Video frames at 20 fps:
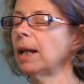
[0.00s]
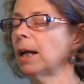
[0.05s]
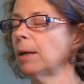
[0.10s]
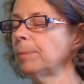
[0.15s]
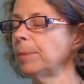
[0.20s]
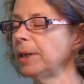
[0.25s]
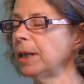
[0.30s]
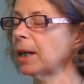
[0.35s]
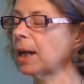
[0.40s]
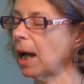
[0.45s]

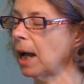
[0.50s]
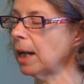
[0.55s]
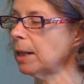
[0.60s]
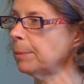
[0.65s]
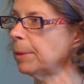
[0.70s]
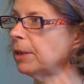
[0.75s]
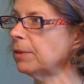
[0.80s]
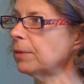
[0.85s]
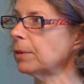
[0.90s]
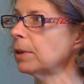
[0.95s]
Help the
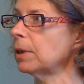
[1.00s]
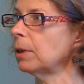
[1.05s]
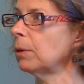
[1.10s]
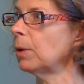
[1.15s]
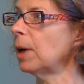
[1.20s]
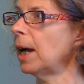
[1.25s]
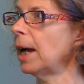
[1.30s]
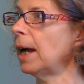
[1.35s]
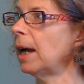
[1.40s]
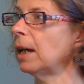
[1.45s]
economy for a
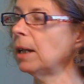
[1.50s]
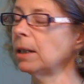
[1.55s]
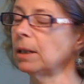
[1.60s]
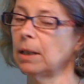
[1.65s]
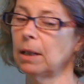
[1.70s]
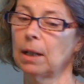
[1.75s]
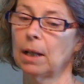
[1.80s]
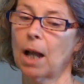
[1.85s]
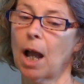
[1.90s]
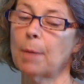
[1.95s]
while
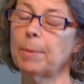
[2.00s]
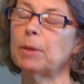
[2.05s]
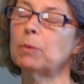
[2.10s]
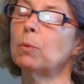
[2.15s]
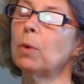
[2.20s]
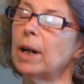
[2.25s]
I mean,